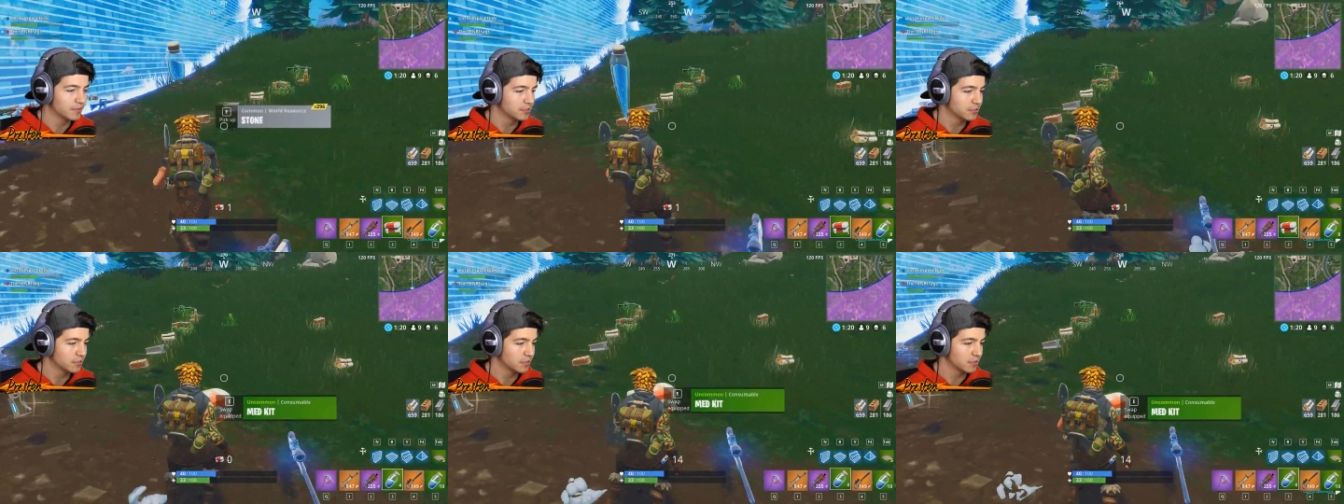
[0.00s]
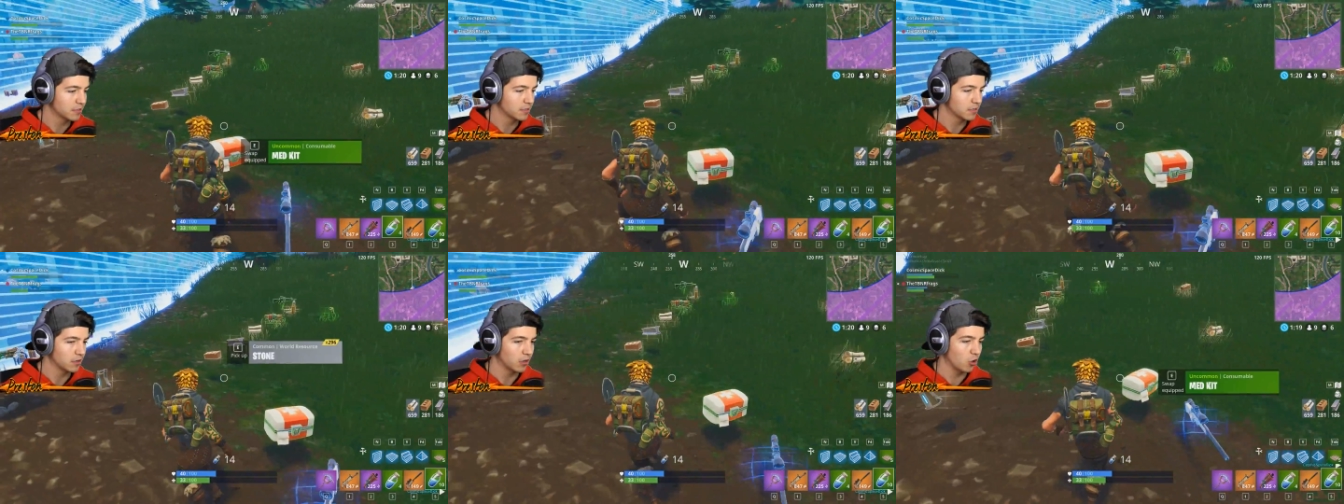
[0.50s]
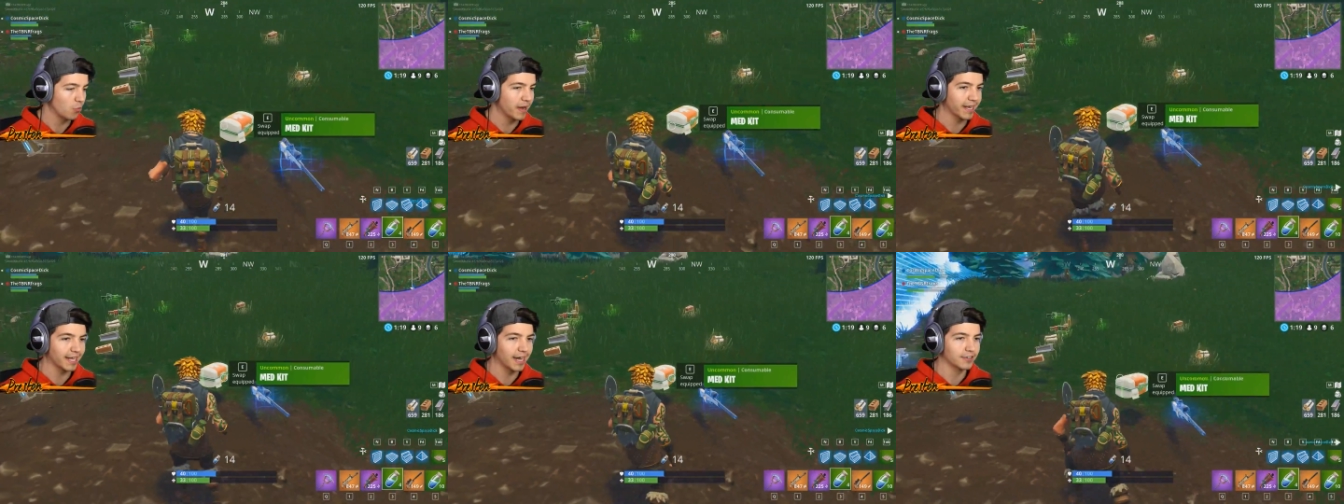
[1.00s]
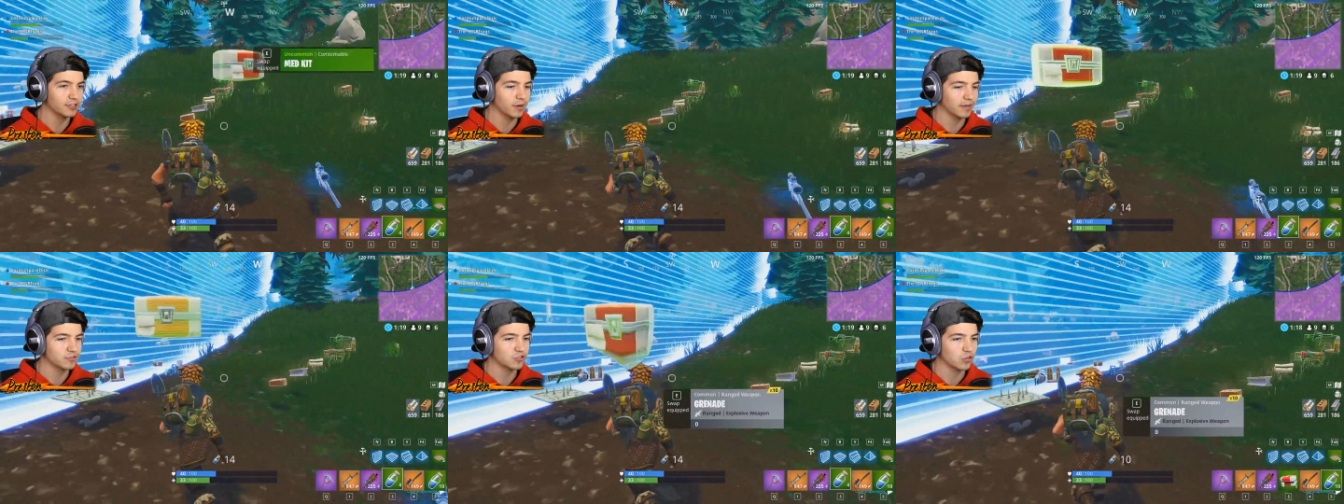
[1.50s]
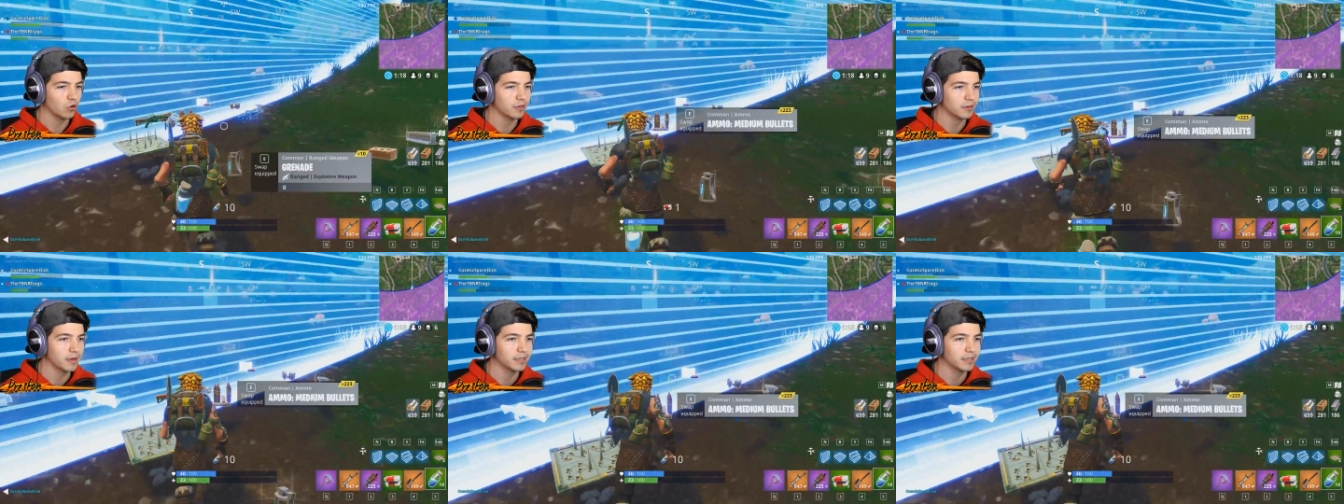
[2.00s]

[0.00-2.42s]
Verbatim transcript: Okay, fine, go for it. Oh my god, dude, I have so many